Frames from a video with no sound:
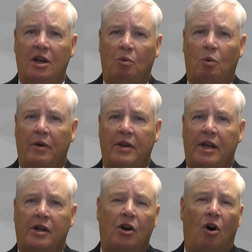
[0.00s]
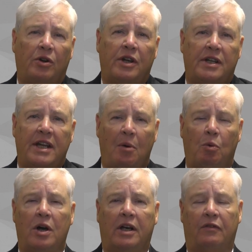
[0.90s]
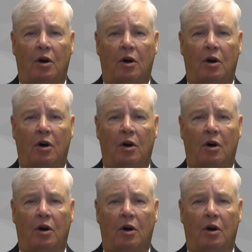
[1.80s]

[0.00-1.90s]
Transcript: we're in an honoured network of